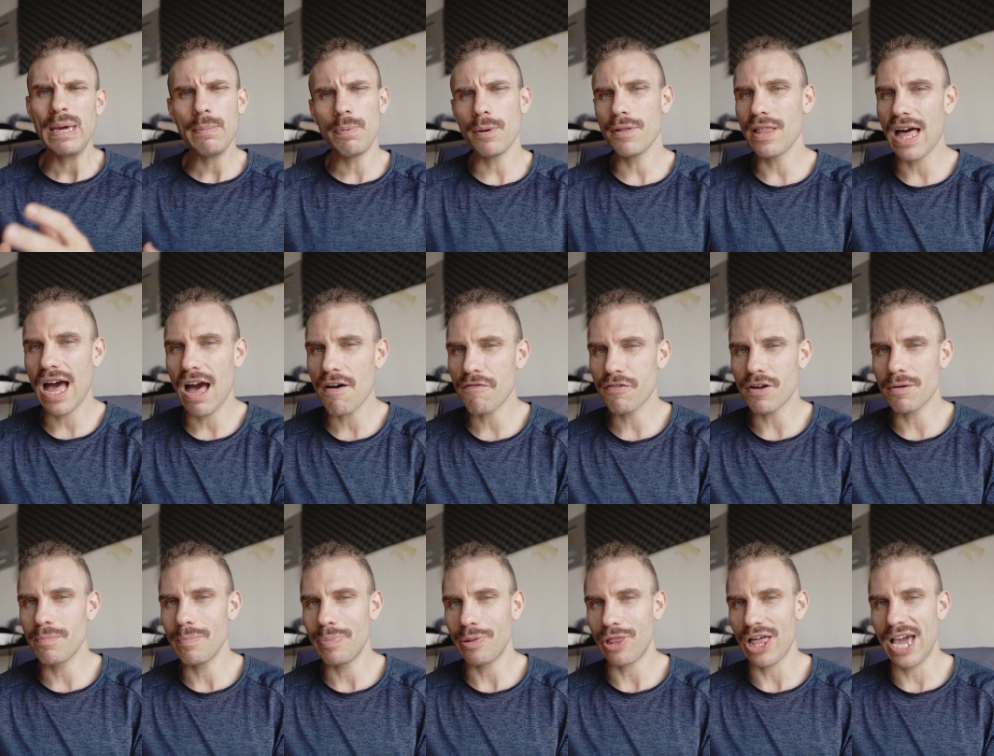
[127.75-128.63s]
People that have
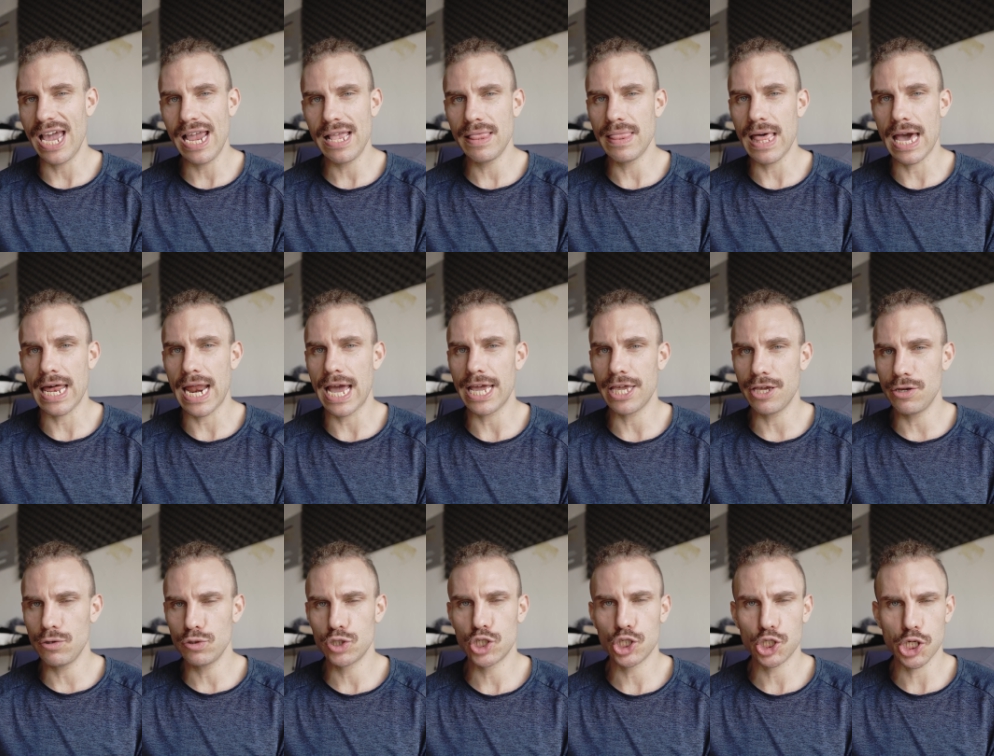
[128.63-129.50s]
complained that I
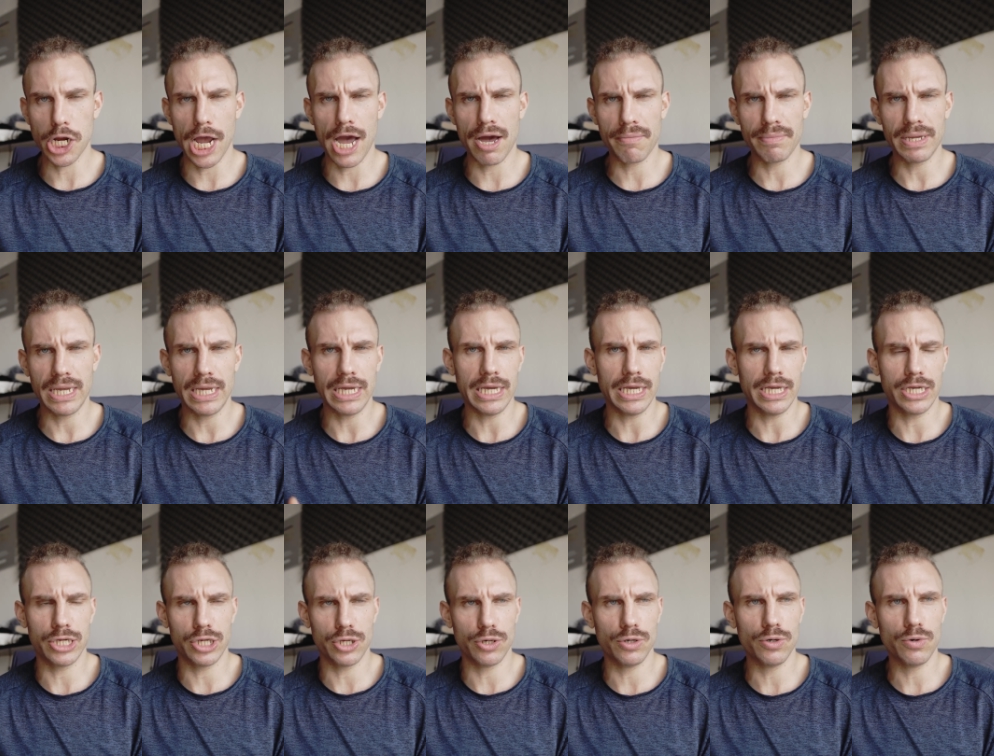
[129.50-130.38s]
use Xiaomi
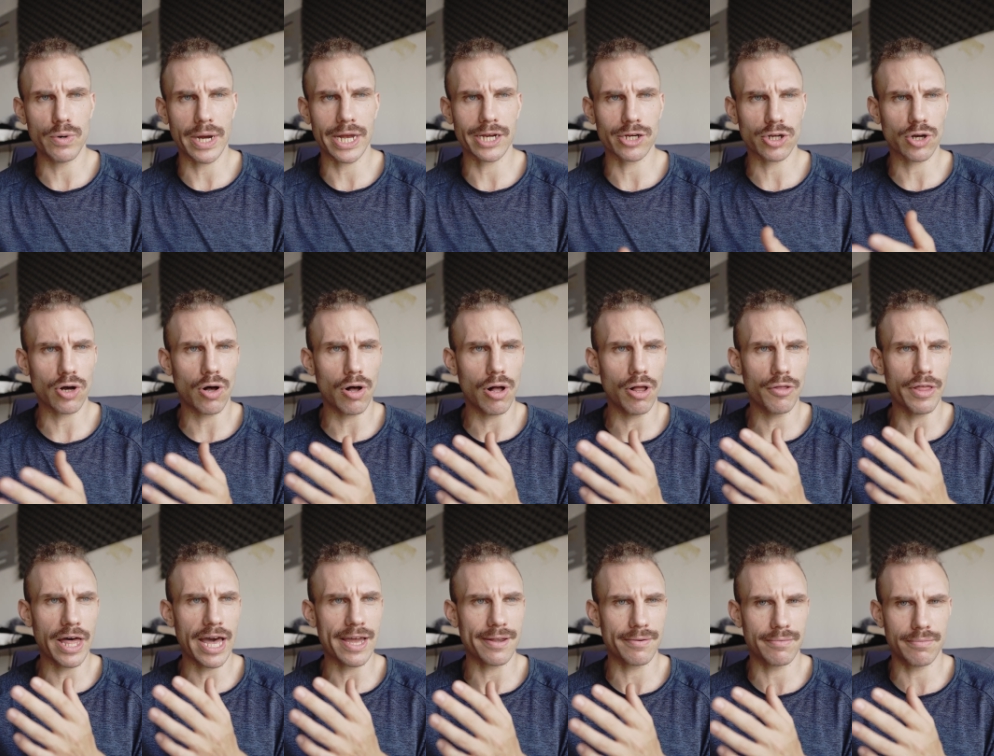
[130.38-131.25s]
E U and call
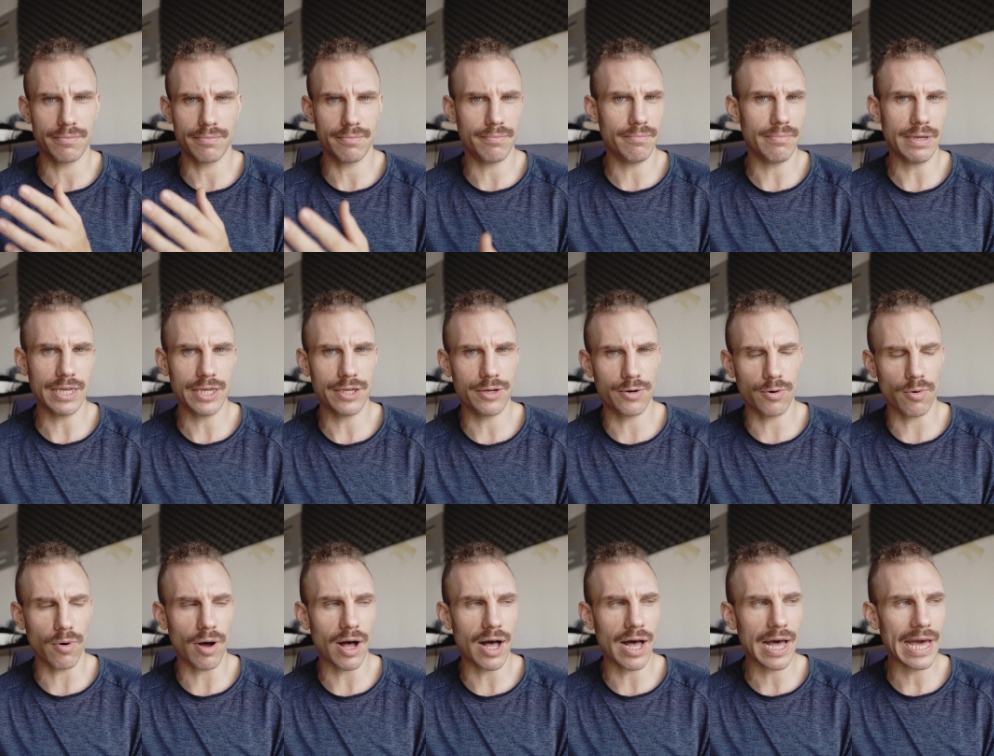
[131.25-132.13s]
that M I
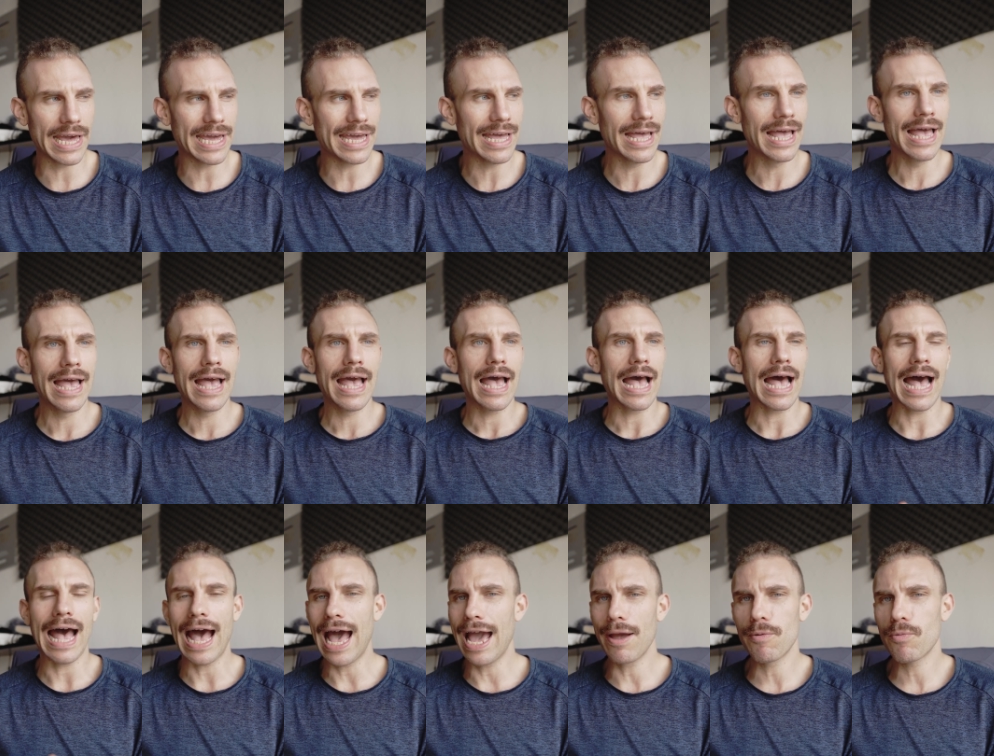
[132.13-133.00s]
U I,
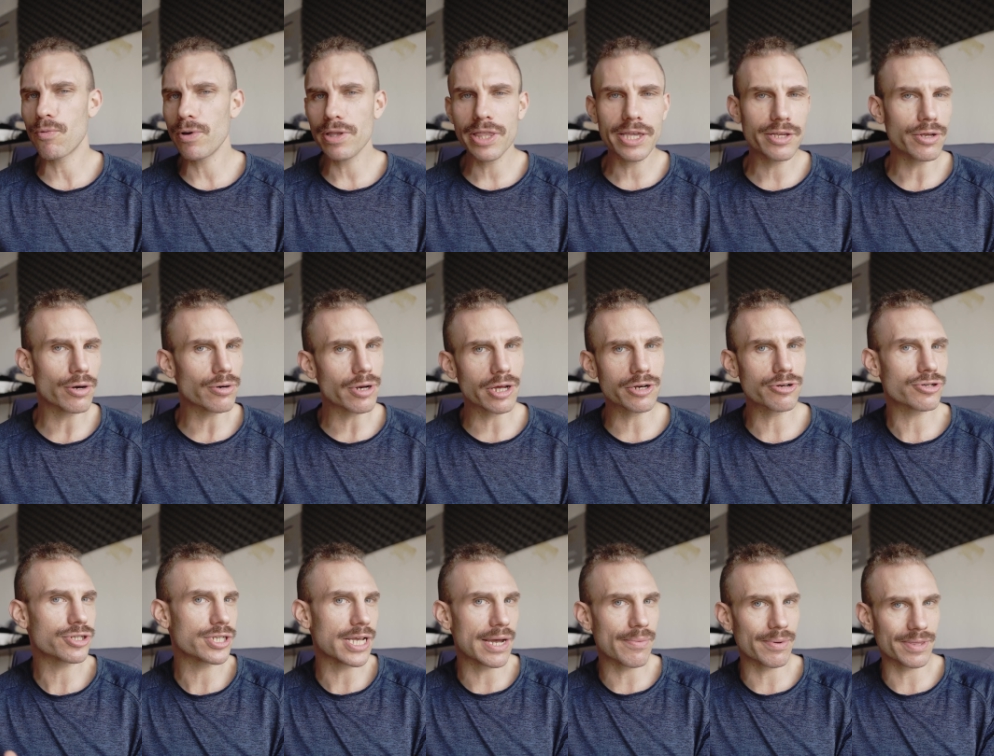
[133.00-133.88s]
I really don't
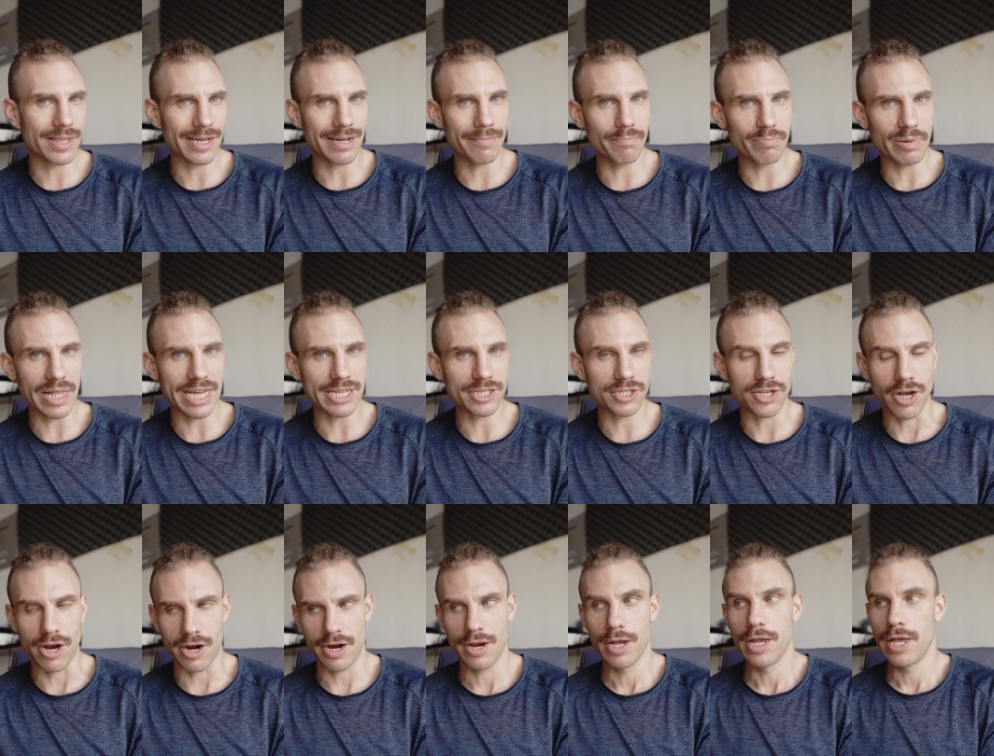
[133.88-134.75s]
understand what the complaints
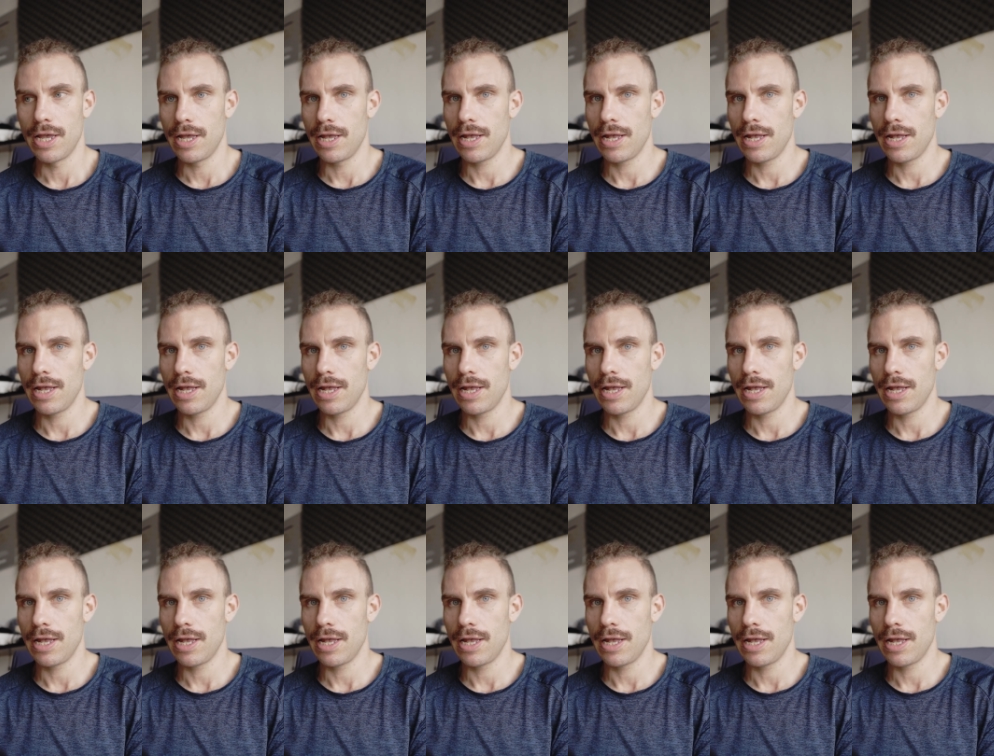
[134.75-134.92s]
are.